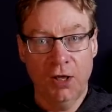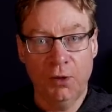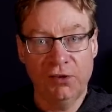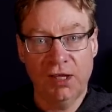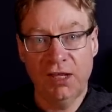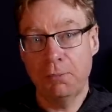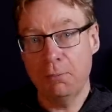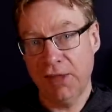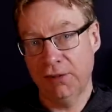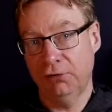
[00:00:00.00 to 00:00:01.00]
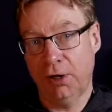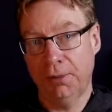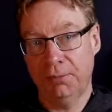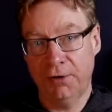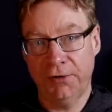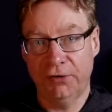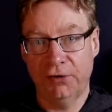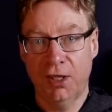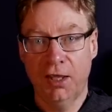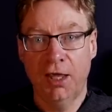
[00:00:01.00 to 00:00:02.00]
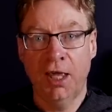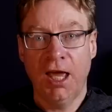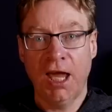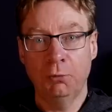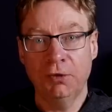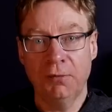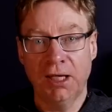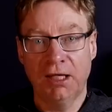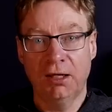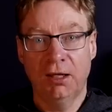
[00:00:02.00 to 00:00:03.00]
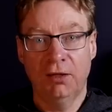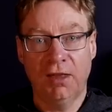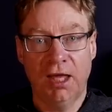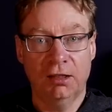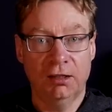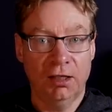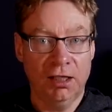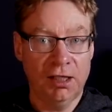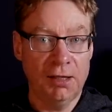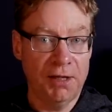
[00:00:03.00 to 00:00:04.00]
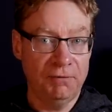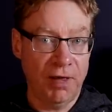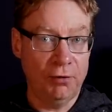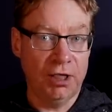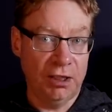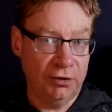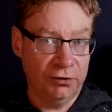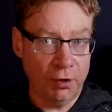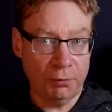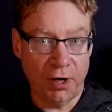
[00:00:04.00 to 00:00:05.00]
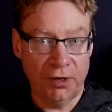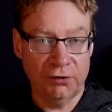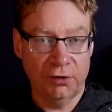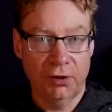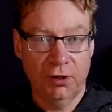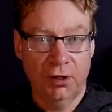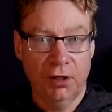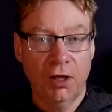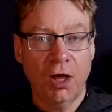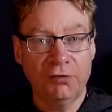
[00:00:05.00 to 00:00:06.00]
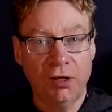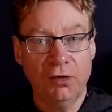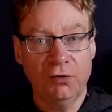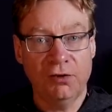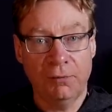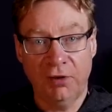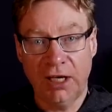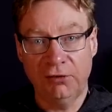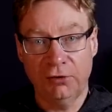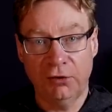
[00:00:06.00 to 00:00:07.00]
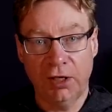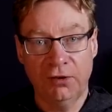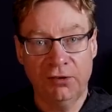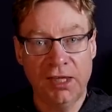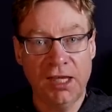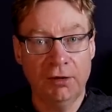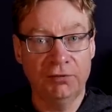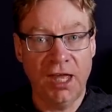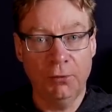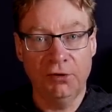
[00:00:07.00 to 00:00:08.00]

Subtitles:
which is a massive jump in profits, and would mean that likely be felt in the stock price. I was going to do some financials and see if that